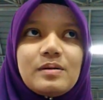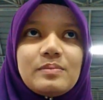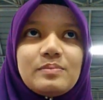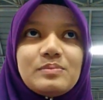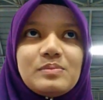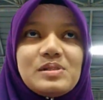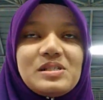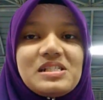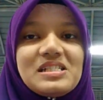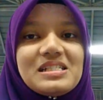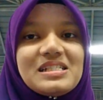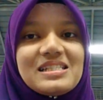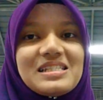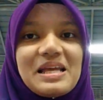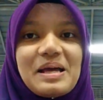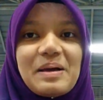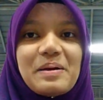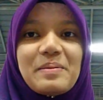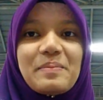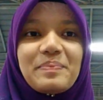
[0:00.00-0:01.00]
she's
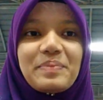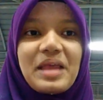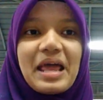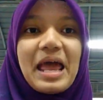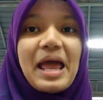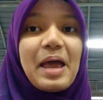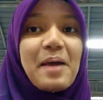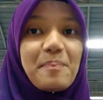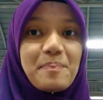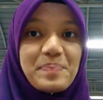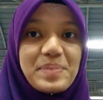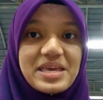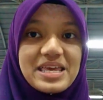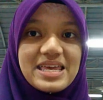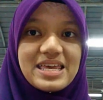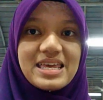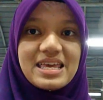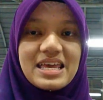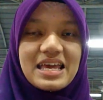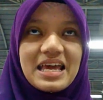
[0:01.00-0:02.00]

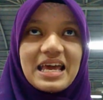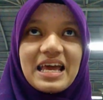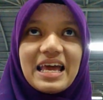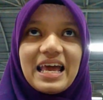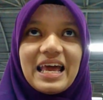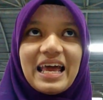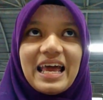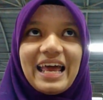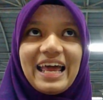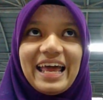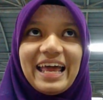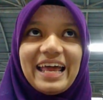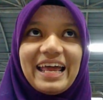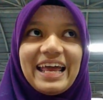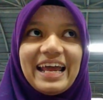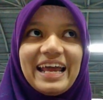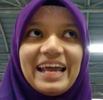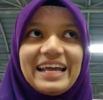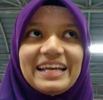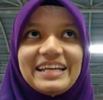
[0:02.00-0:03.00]
happy
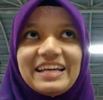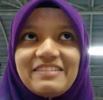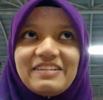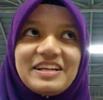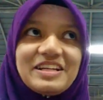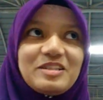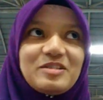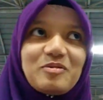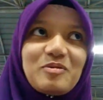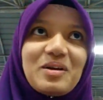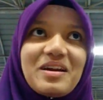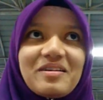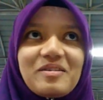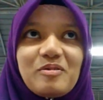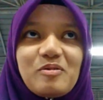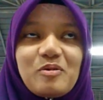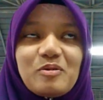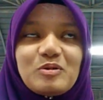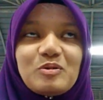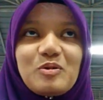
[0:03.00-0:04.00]
and get ready to
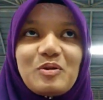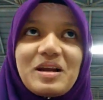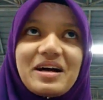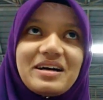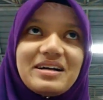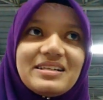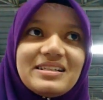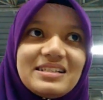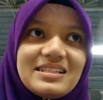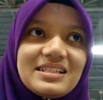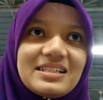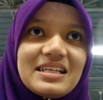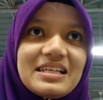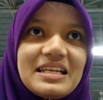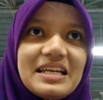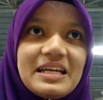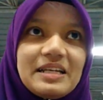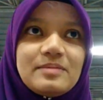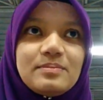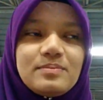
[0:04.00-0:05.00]
go to class. And
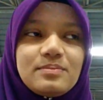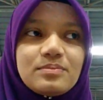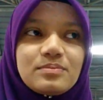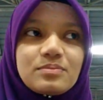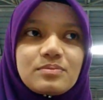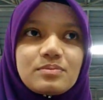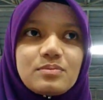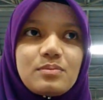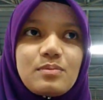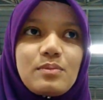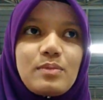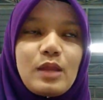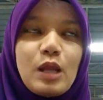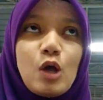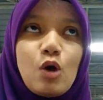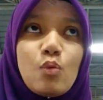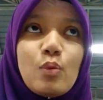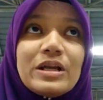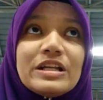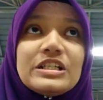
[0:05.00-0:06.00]
then
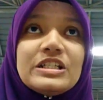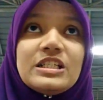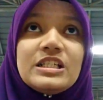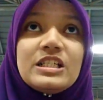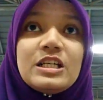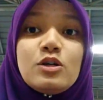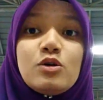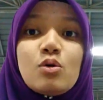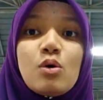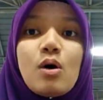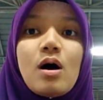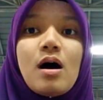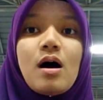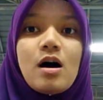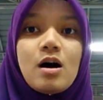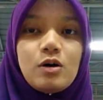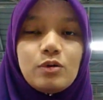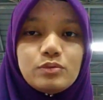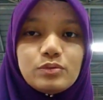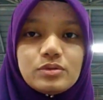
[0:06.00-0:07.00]
when she go
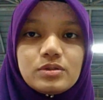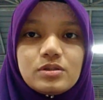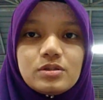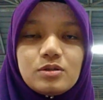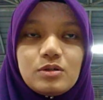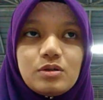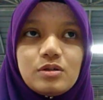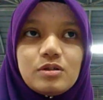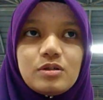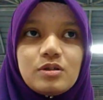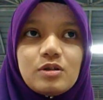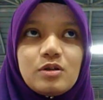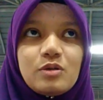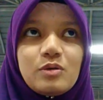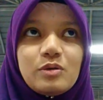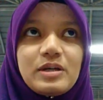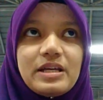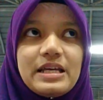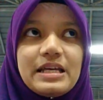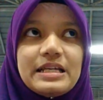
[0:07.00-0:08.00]
out,
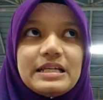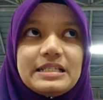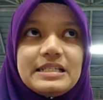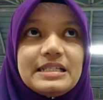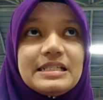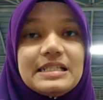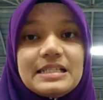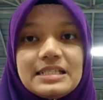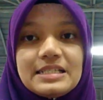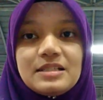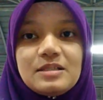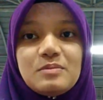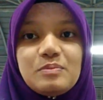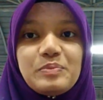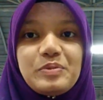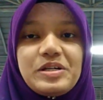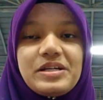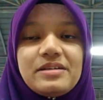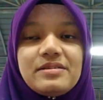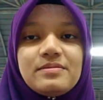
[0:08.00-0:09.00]
okay, she didn't
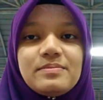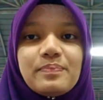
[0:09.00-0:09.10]
bring